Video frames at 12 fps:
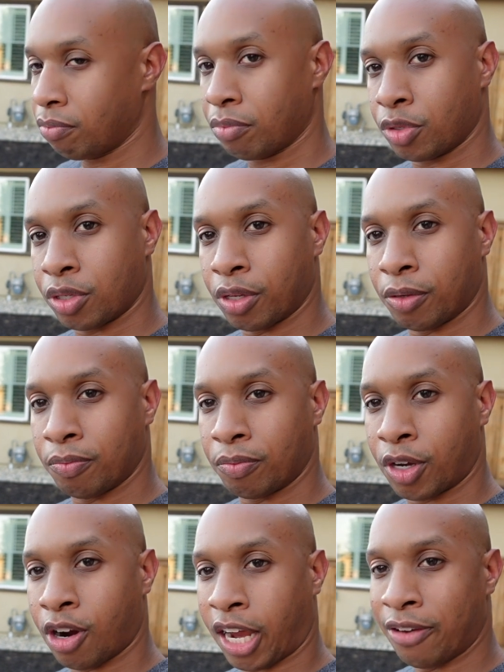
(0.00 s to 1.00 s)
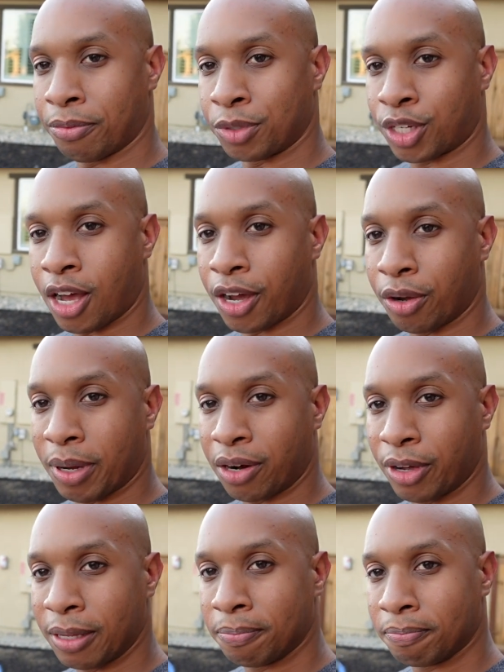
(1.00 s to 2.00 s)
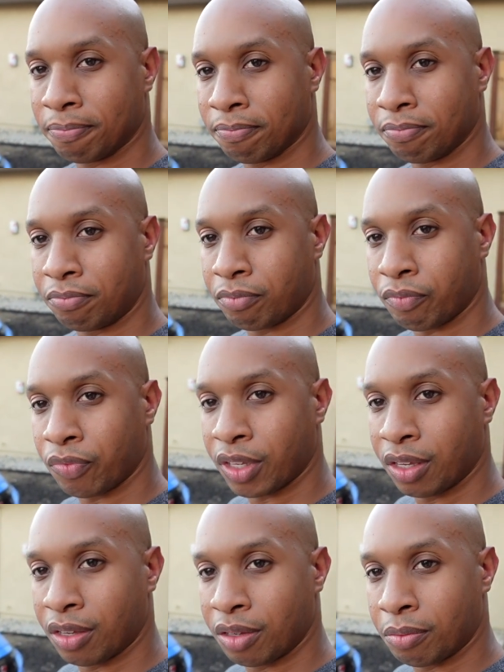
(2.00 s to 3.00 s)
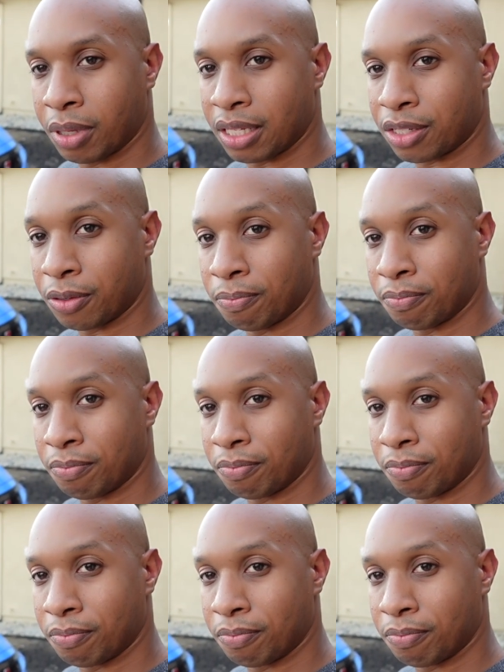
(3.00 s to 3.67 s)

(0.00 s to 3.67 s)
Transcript: So car came from Chicago, by the way. Let's go.